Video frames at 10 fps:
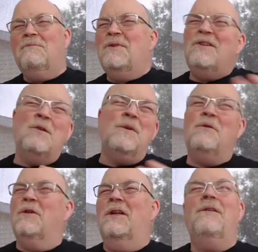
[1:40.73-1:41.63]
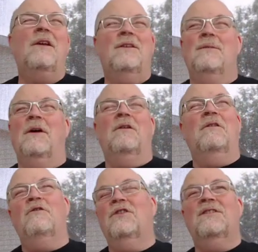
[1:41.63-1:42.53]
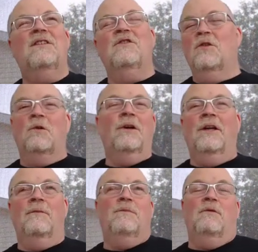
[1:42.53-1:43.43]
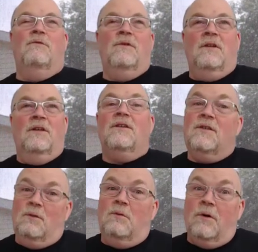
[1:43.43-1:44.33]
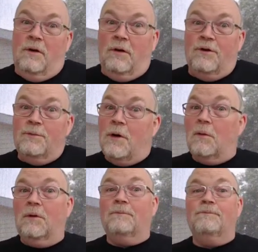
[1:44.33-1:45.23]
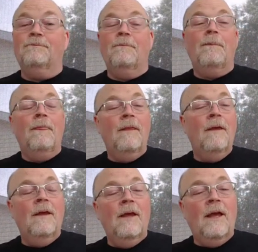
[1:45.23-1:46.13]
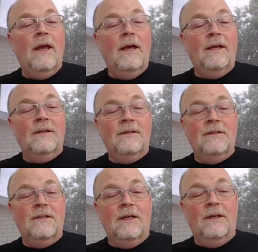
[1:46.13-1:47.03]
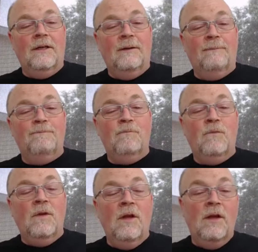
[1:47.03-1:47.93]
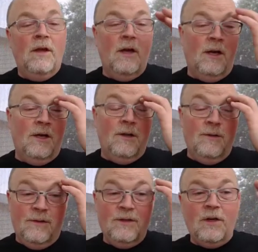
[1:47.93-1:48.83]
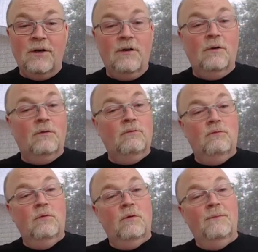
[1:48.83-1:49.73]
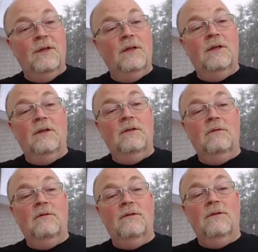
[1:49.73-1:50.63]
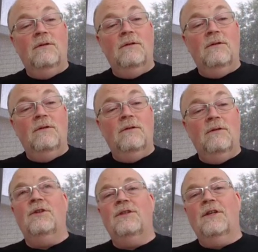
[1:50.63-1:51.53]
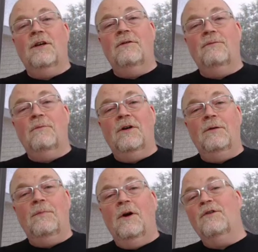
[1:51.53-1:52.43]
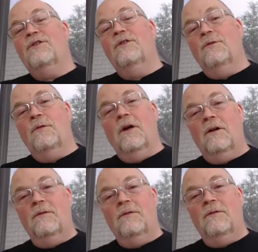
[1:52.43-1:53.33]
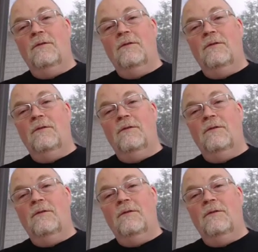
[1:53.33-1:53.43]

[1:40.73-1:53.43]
but nobody really thinks about, and they're just ignoring it. But really, it's quite a large problem. And um, uh, this article will be the subject of my part two of